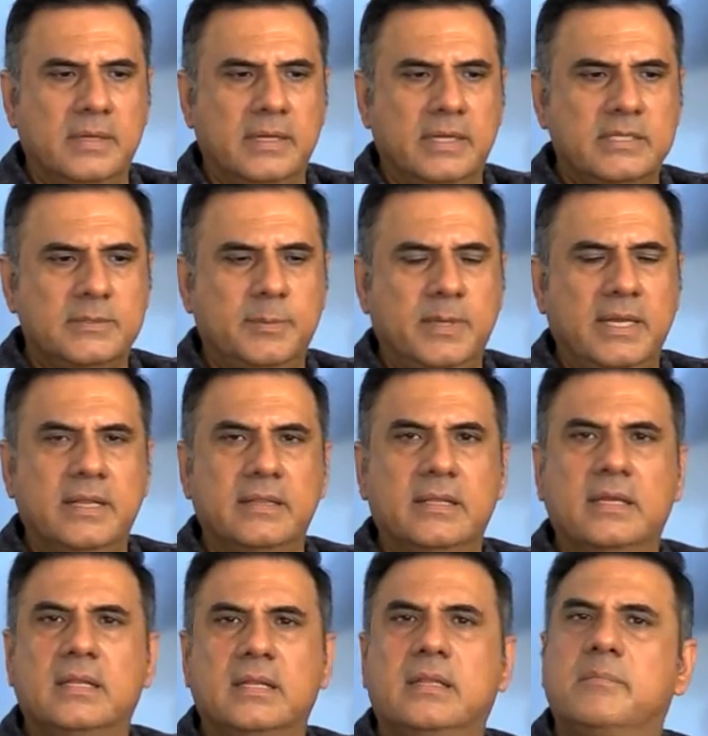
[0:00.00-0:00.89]

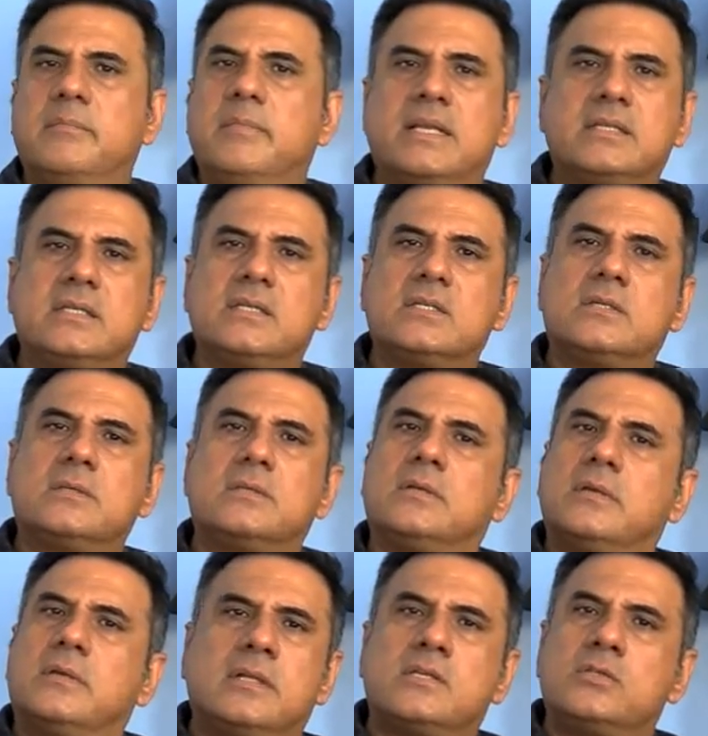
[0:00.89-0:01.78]
explain that in the message,
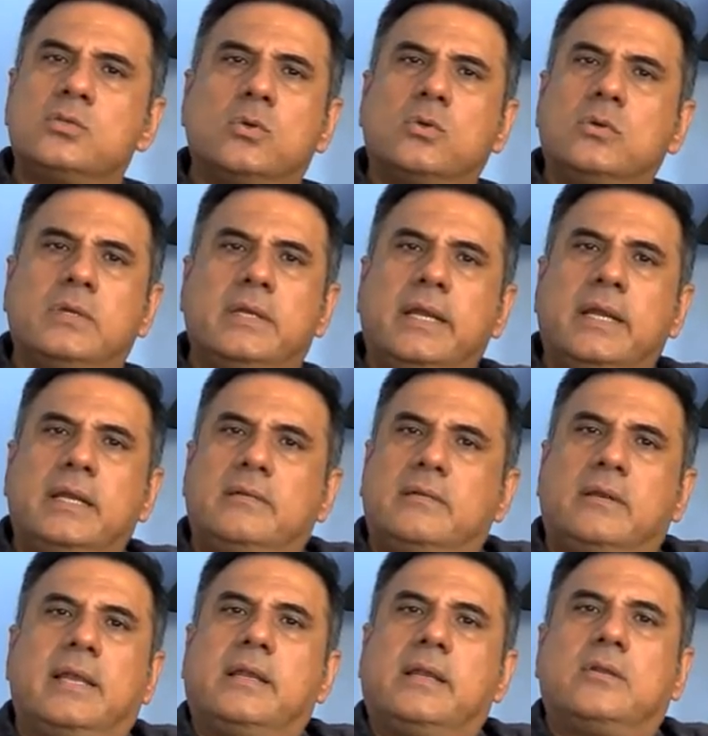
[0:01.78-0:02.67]
there's no
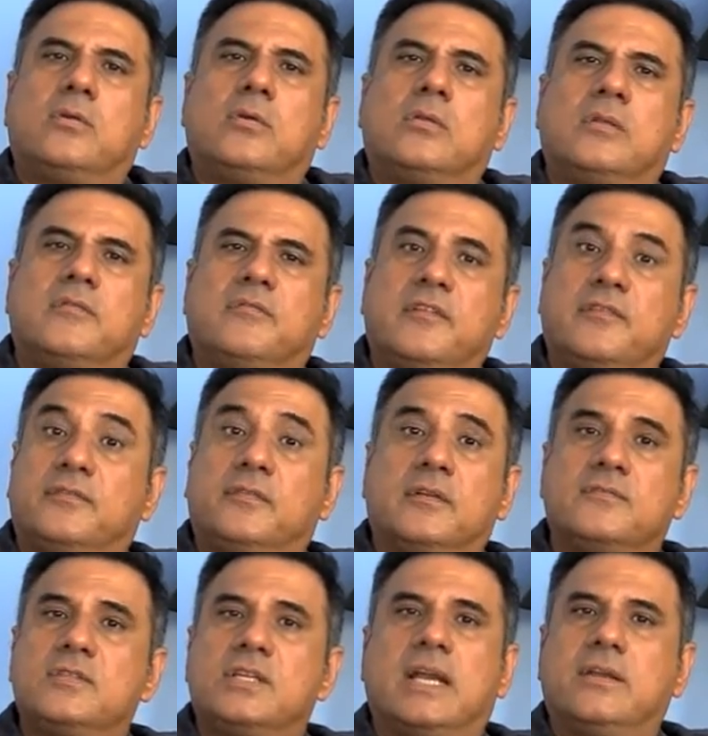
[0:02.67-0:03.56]
date like, you know, on the
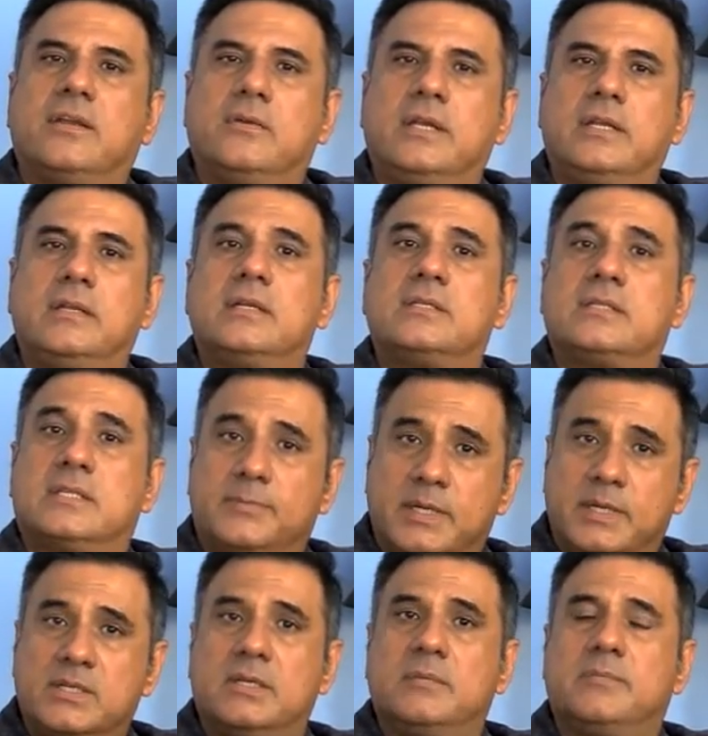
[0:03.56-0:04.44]
5th of January, there's a
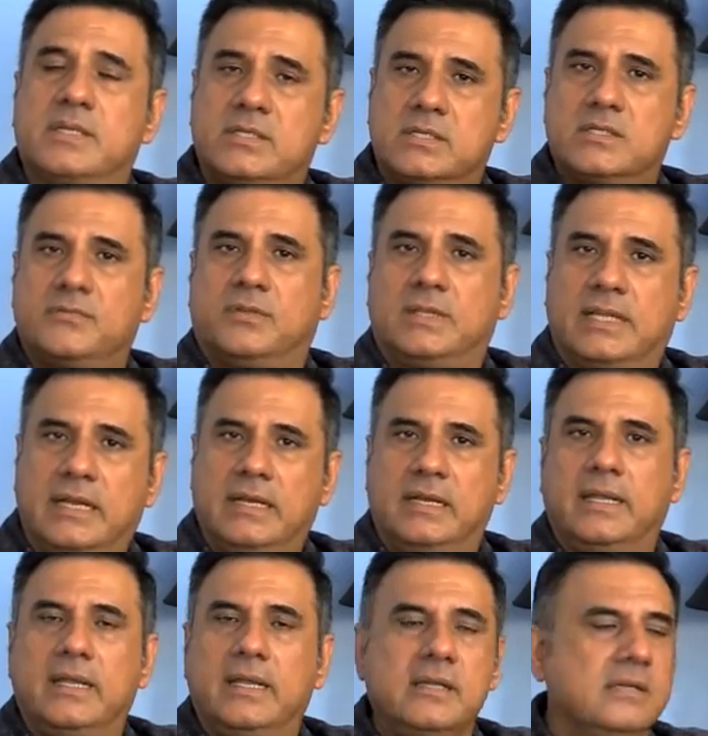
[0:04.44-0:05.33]
special message for
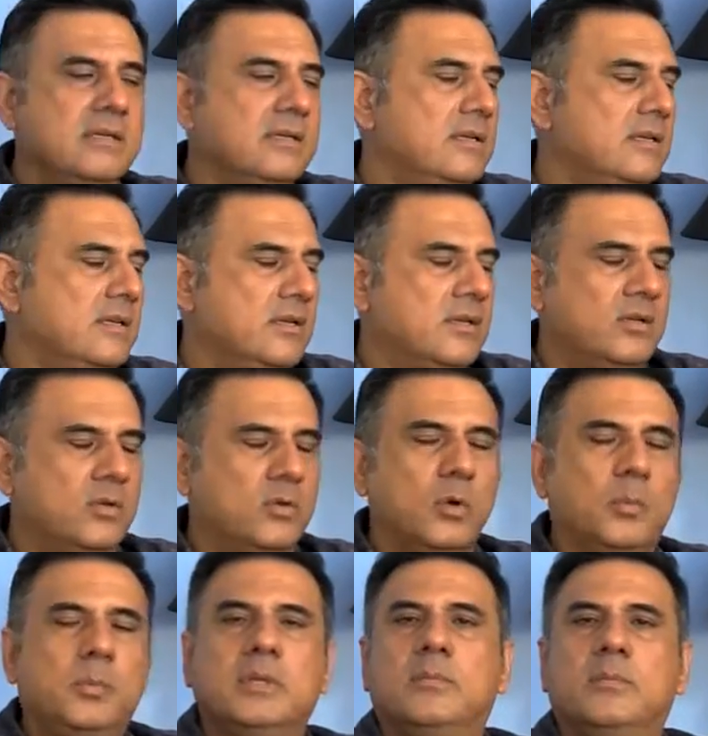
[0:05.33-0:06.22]
that day.
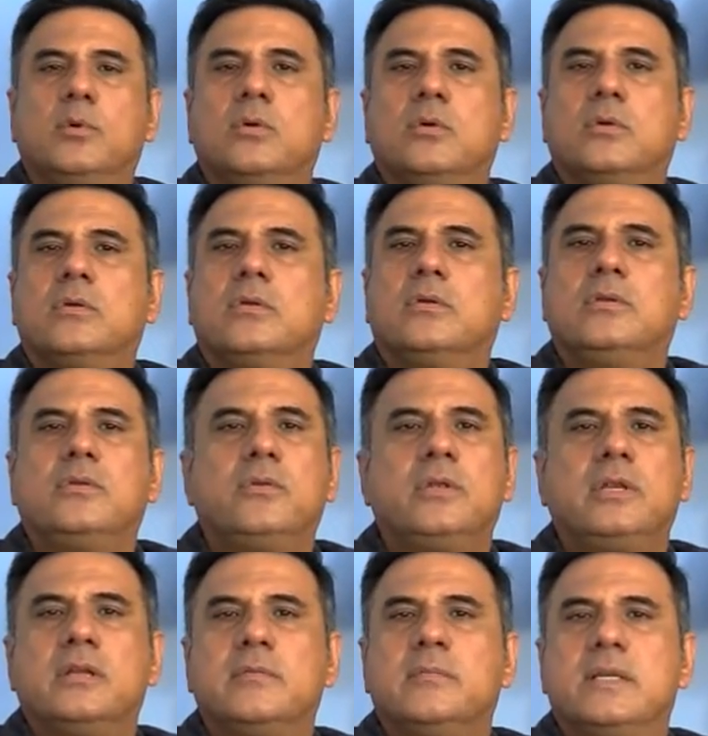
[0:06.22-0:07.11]
You open the book, you
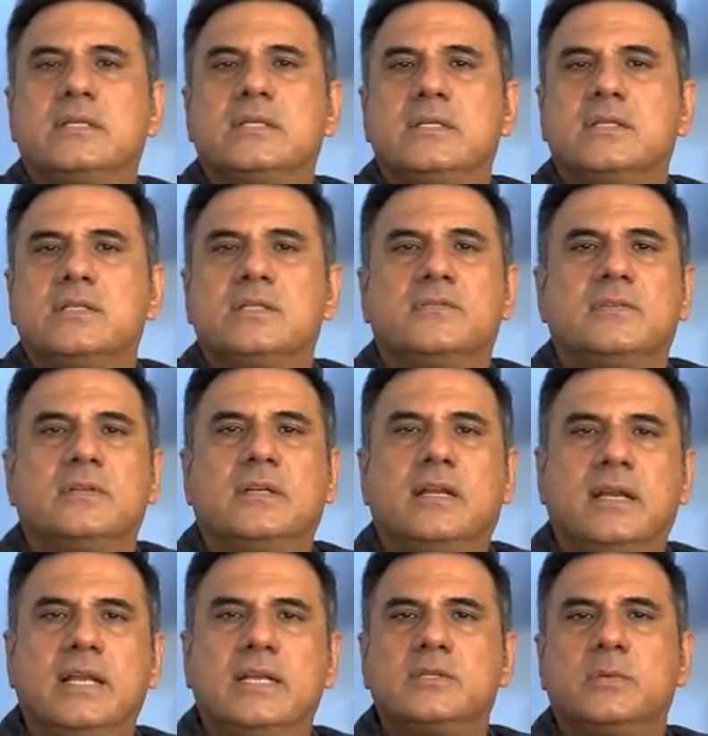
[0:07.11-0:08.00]
read a message, if
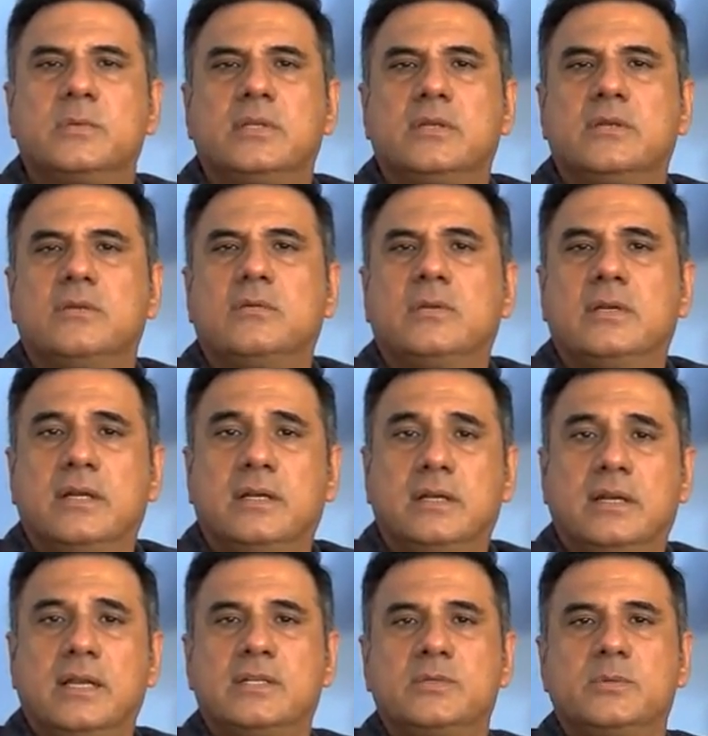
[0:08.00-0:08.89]
it clicks with you,
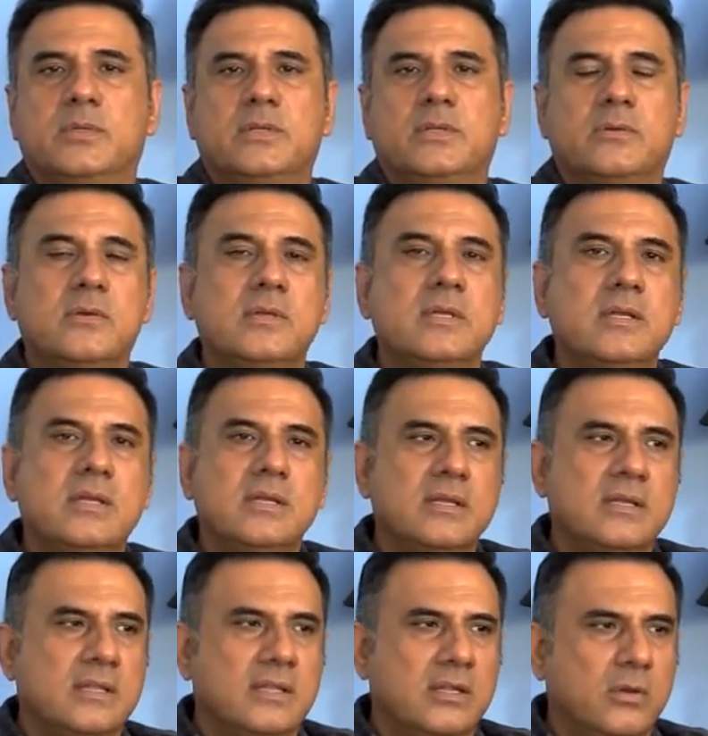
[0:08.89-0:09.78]
it clicks with you.
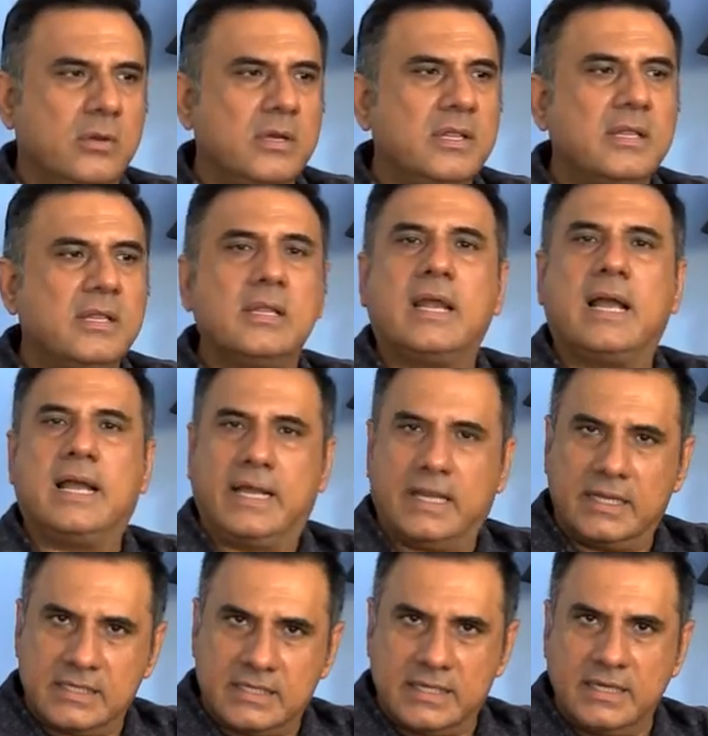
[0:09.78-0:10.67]
The only thing that
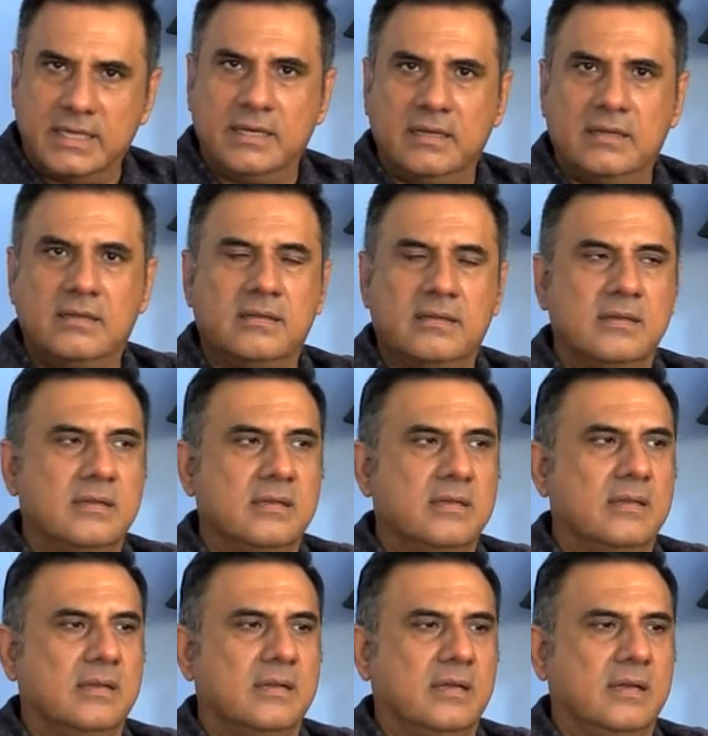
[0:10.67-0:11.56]
I can see
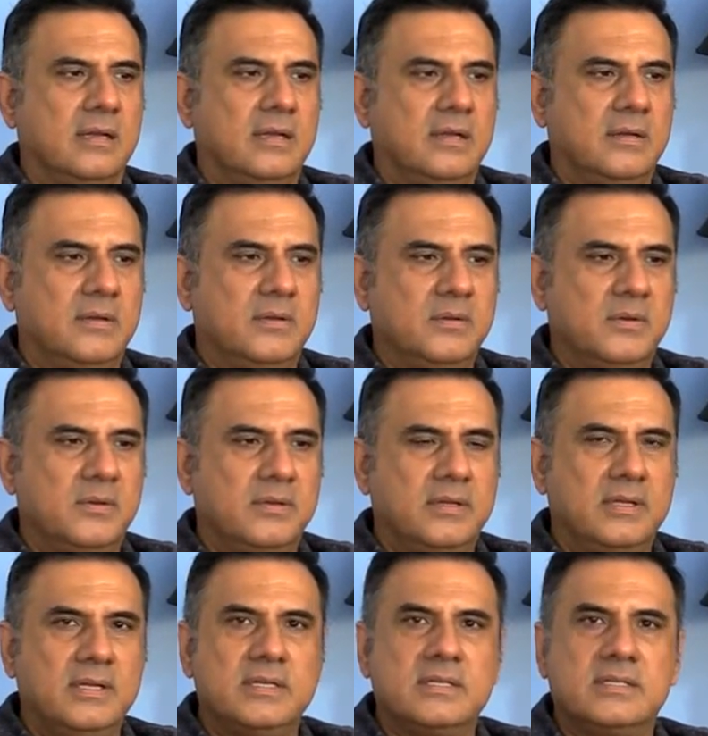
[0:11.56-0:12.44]
uh,
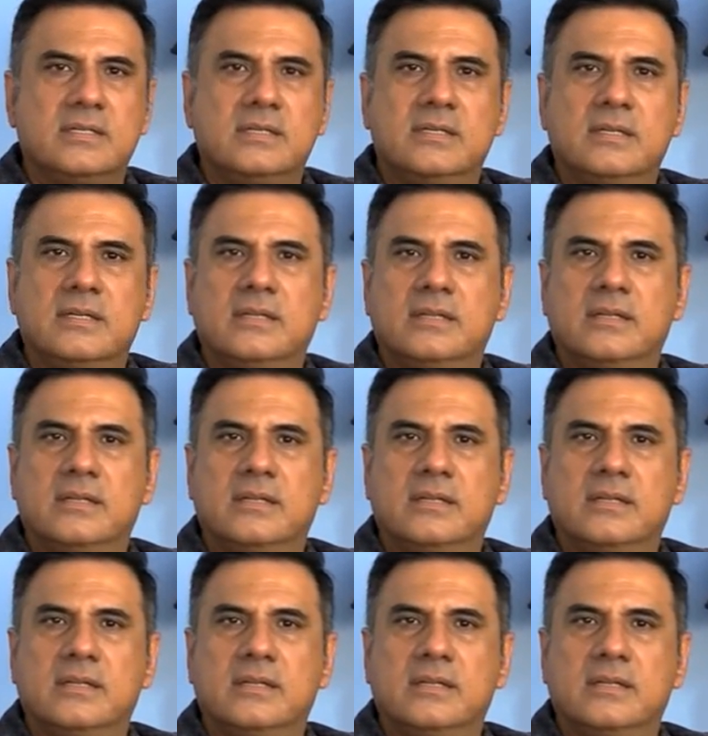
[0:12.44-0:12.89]
is